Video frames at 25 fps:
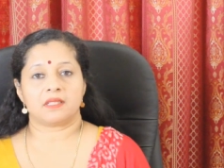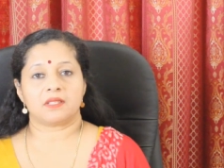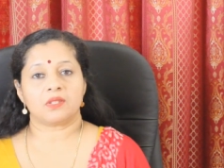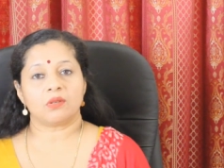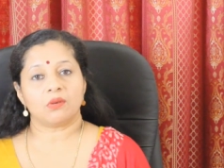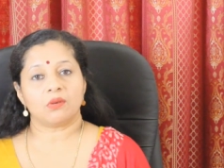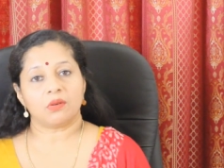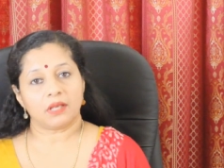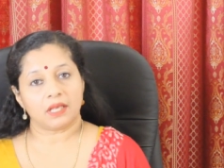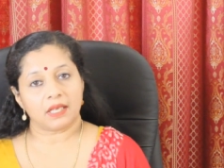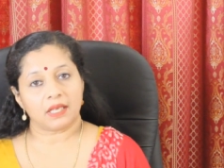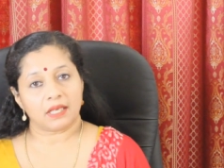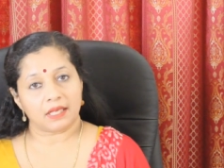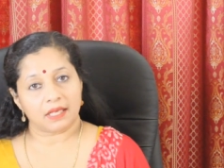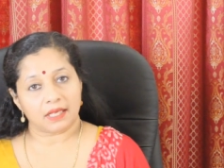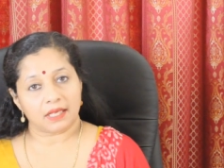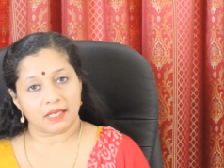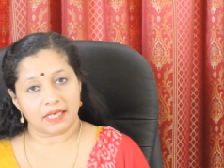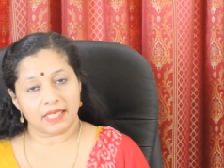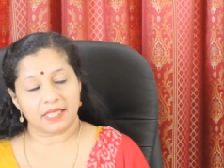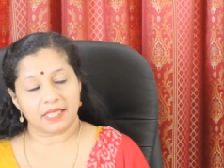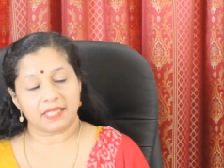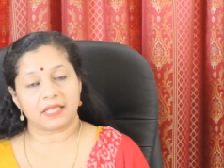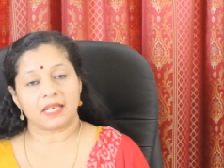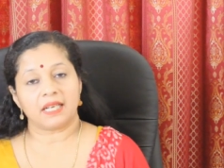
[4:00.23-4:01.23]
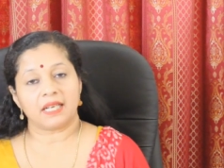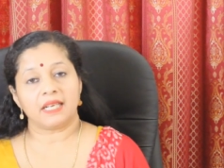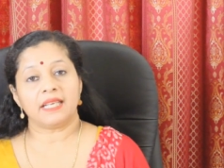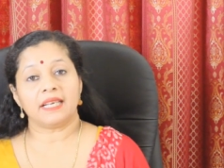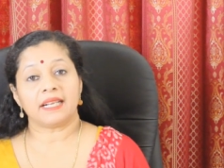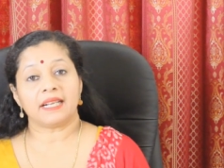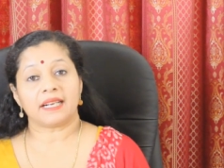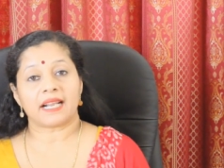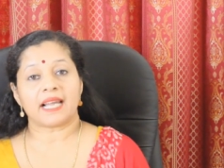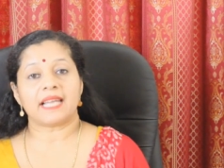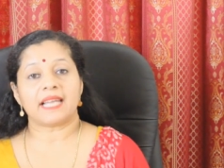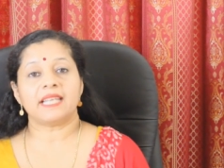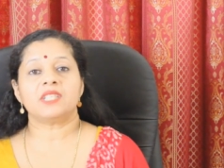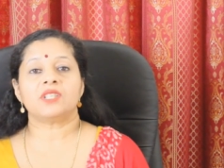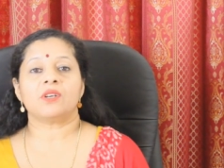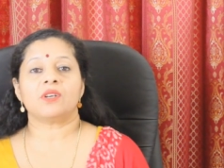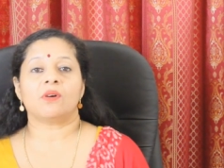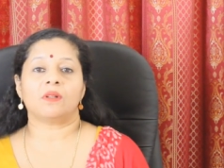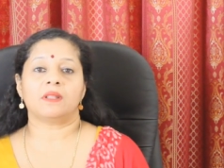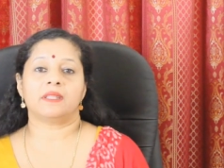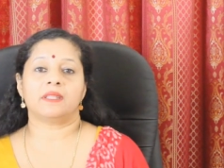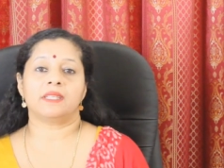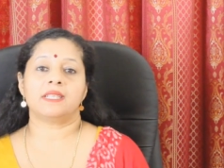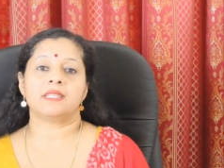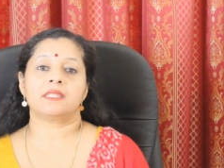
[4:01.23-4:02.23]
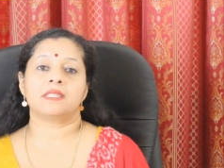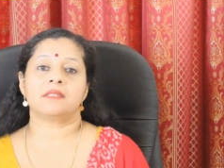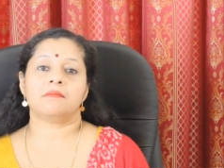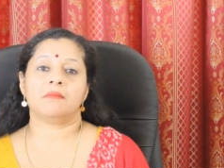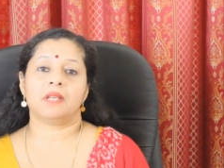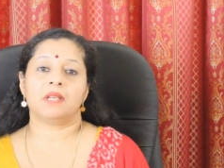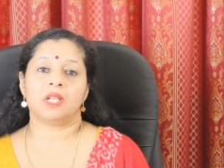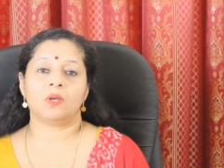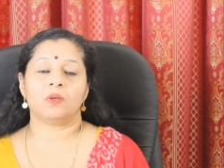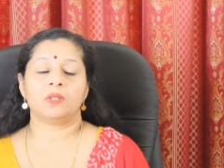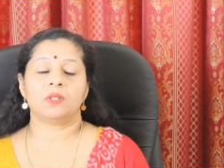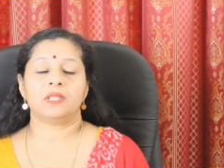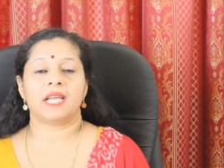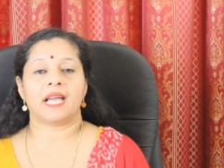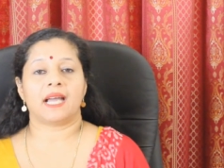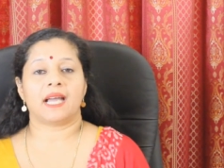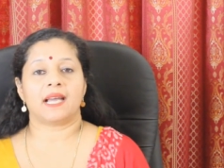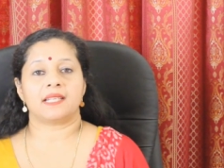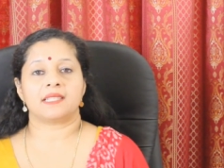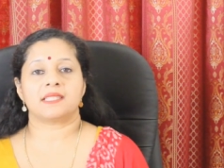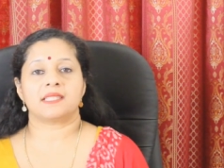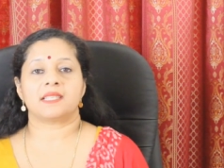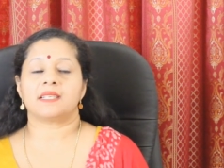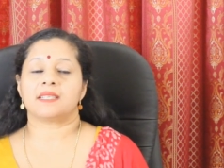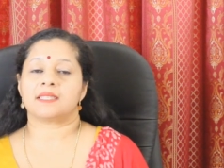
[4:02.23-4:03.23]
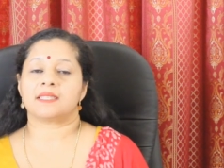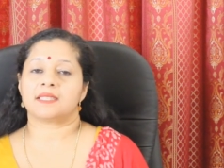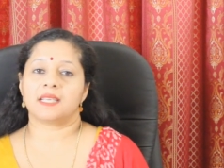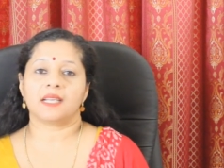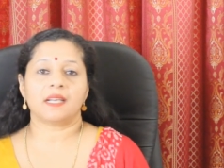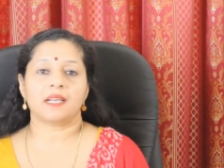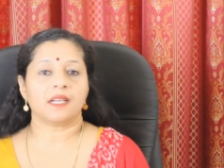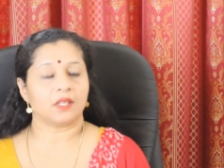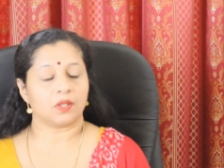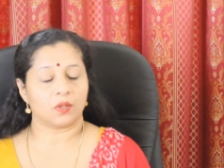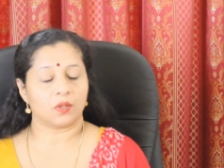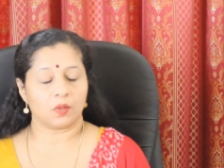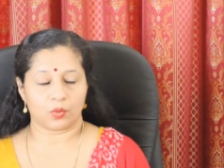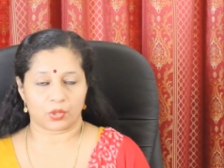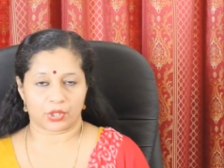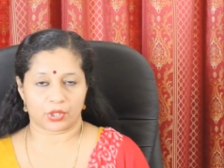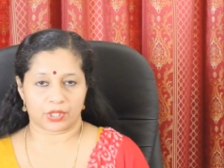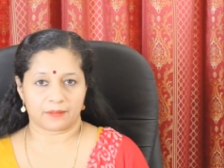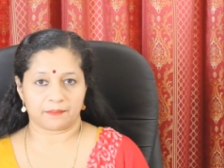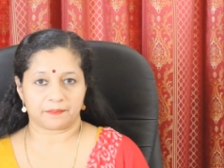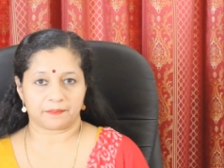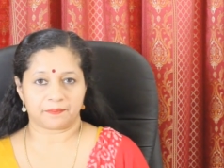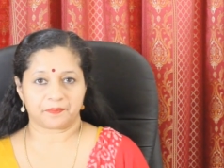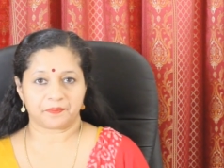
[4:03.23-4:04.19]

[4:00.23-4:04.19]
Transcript: So literally write all these below the answer as a conclusion.